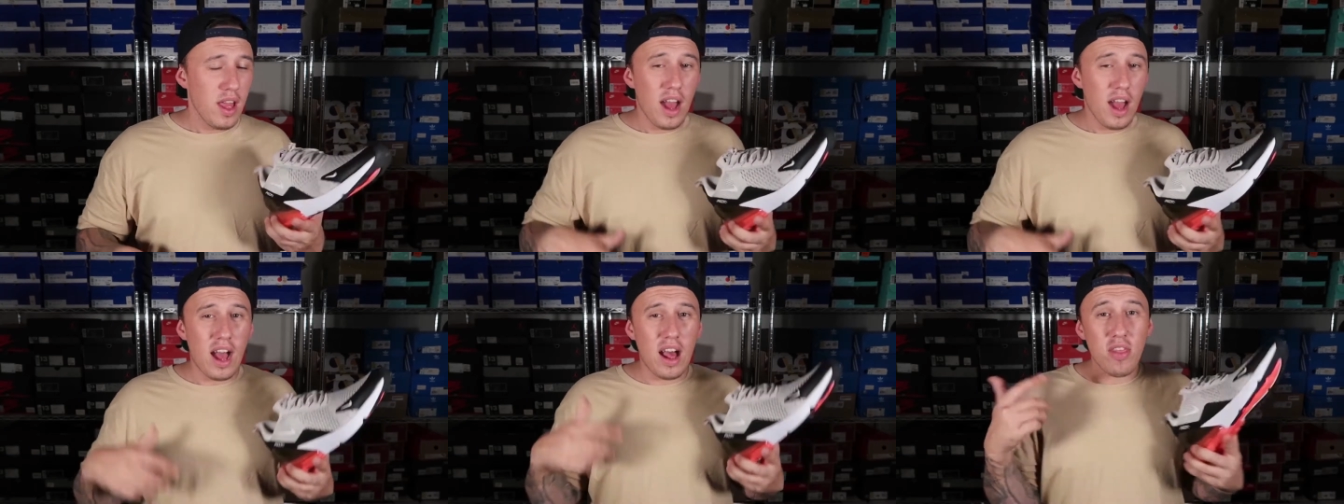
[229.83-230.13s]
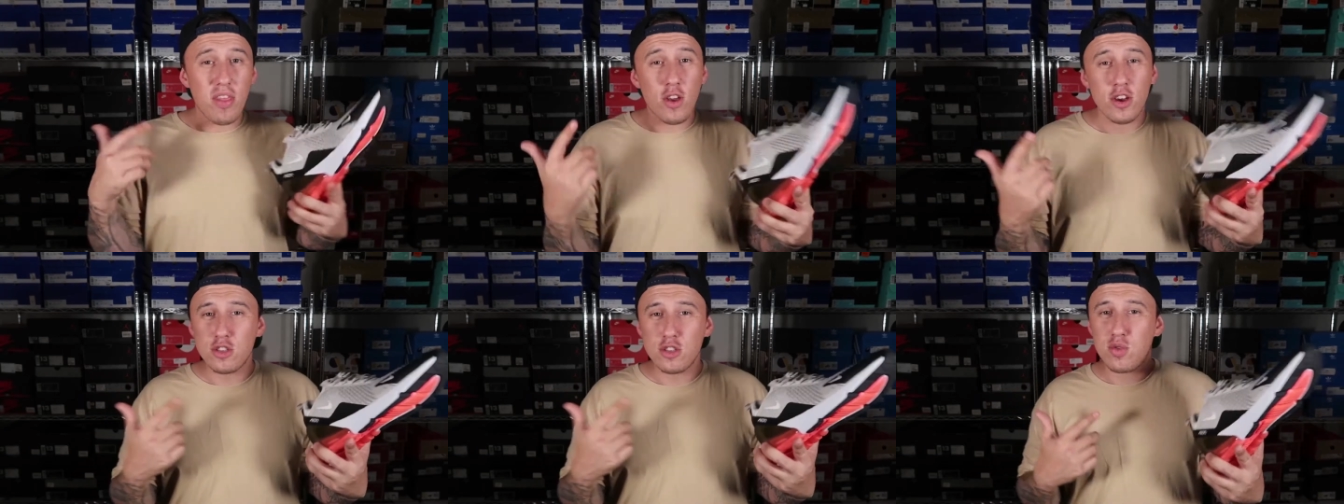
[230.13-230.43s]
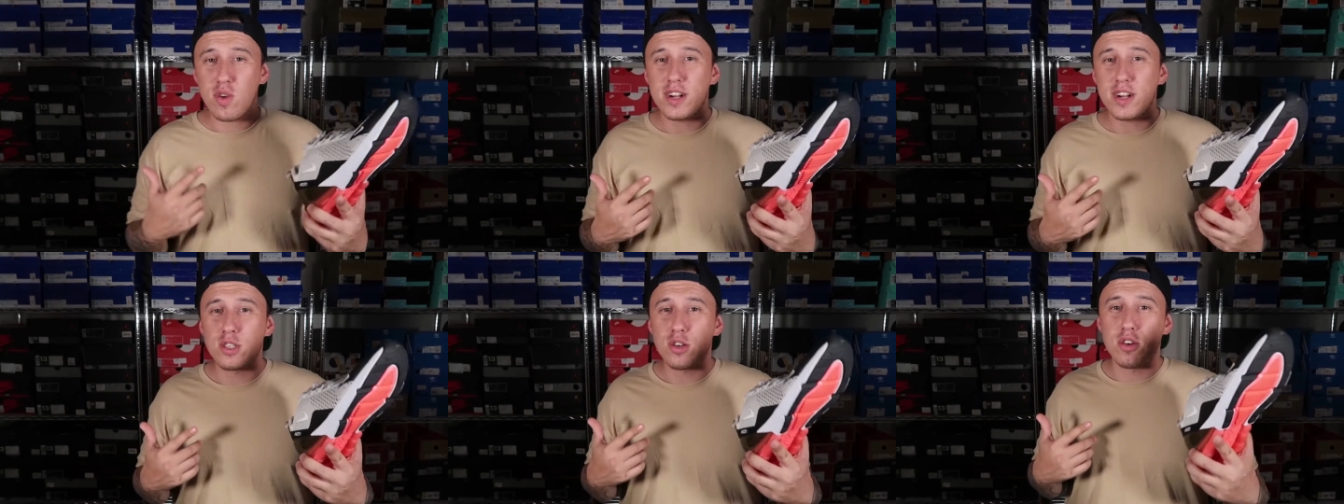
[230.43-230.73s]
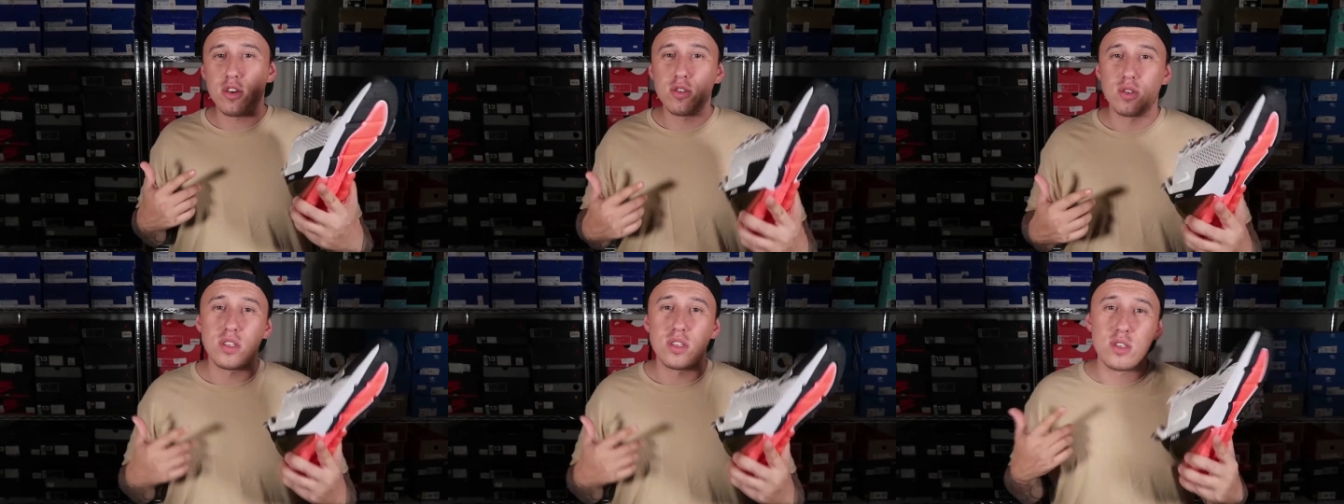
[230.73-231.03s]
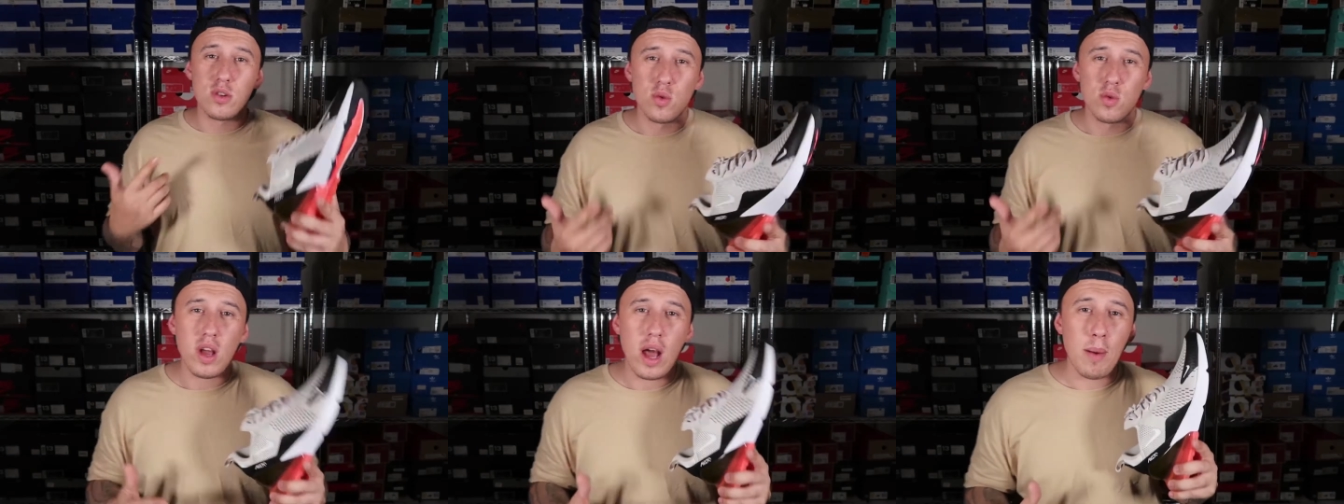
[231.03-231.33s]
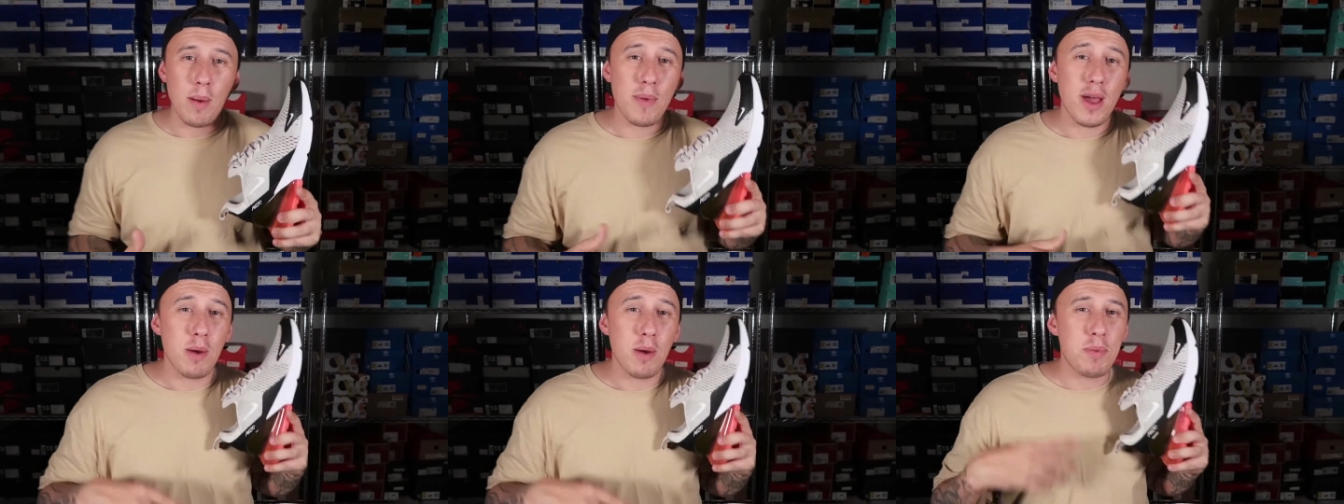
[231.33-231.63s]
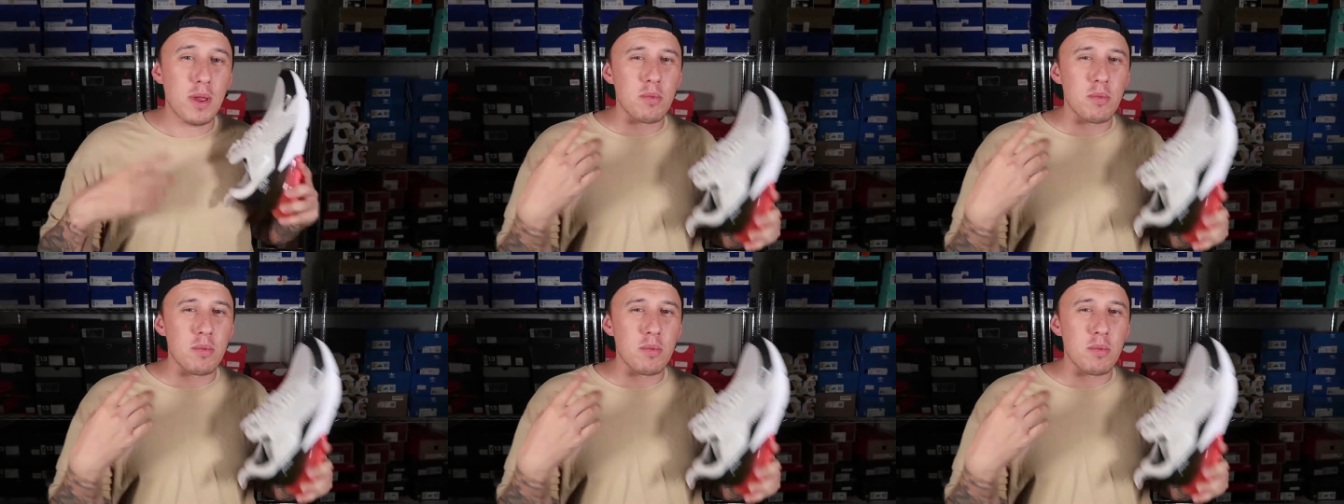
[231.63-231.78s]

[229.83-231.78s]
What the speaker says: Those retros still come out.